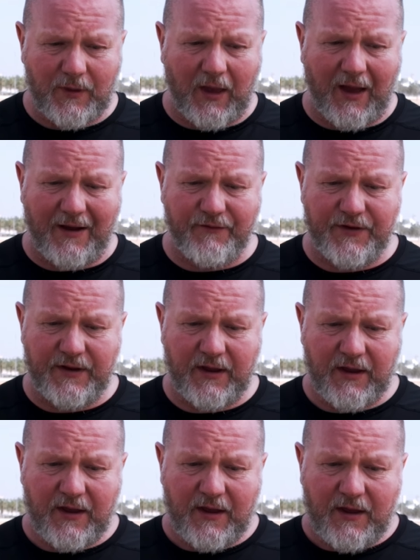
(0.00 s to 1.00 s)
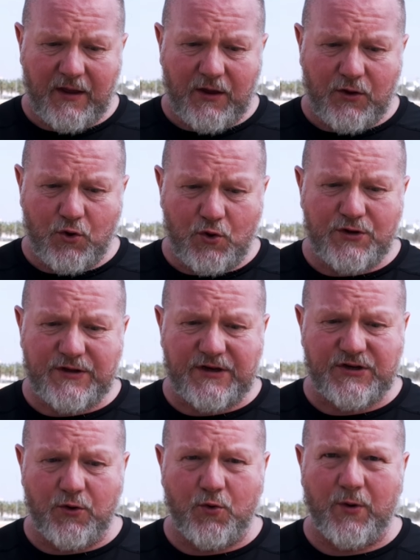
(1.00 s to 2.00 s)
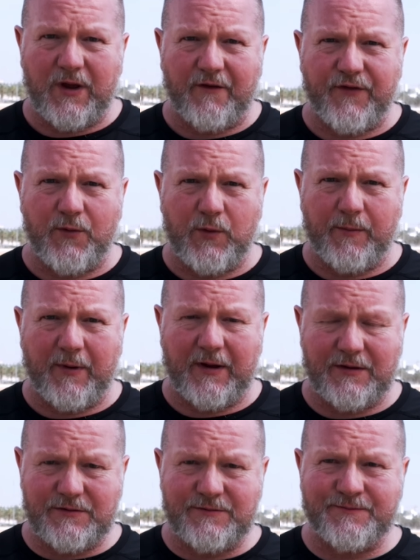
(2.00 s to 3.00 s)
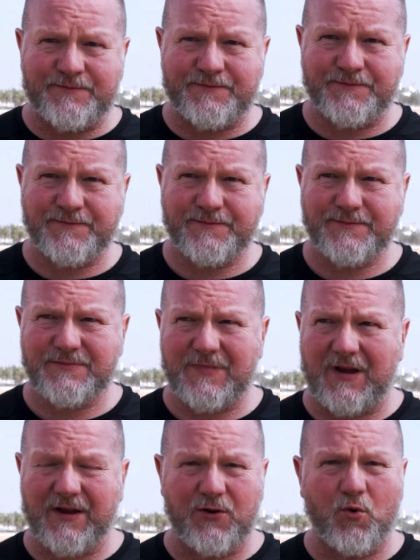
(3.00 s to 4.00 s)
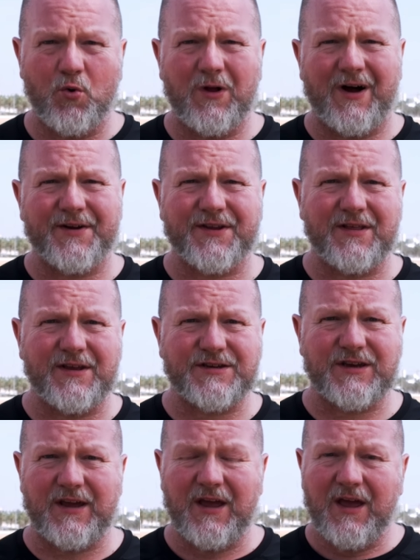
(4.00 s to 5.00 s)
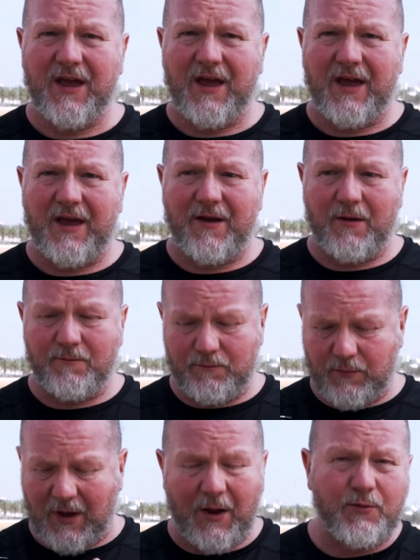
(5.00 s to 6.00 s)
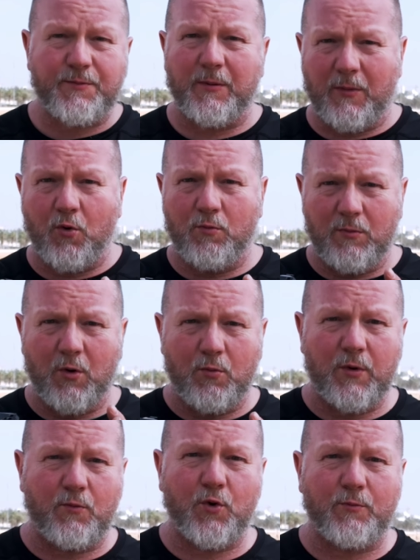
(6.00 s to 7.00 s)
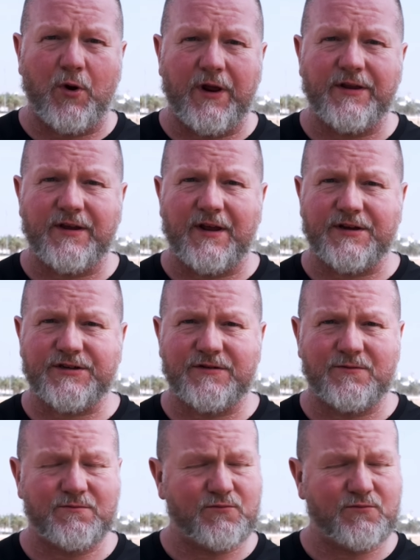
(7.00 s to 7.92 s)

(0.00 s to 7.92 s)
Having used this now quite a fair wee bit, I can wholeheartedly say I would put my own one into this,